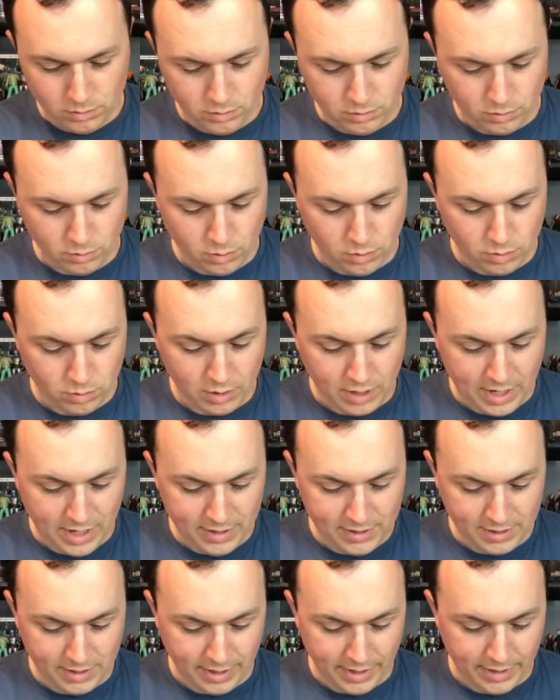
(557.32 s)
So the
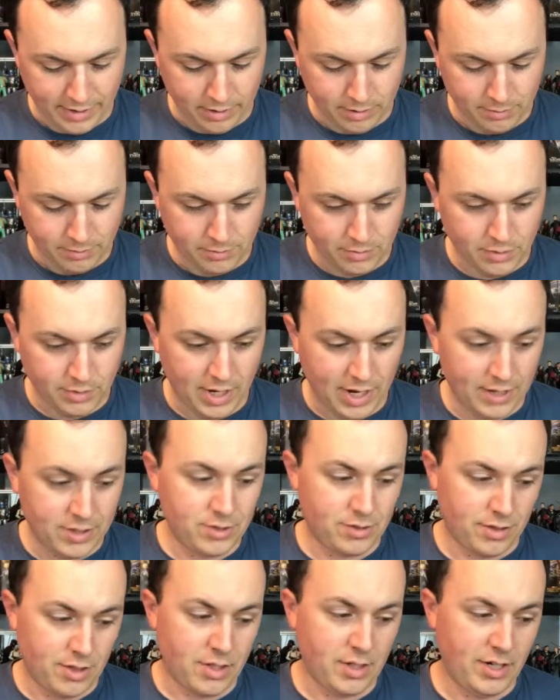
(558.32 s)
last item,
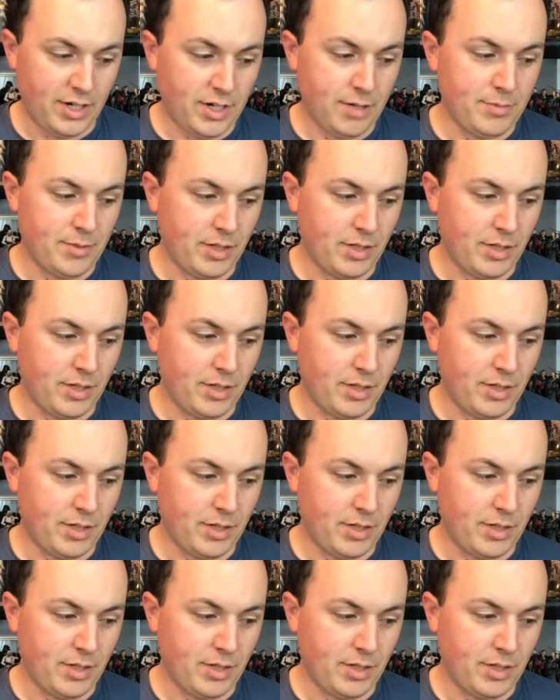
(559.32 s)
actually the item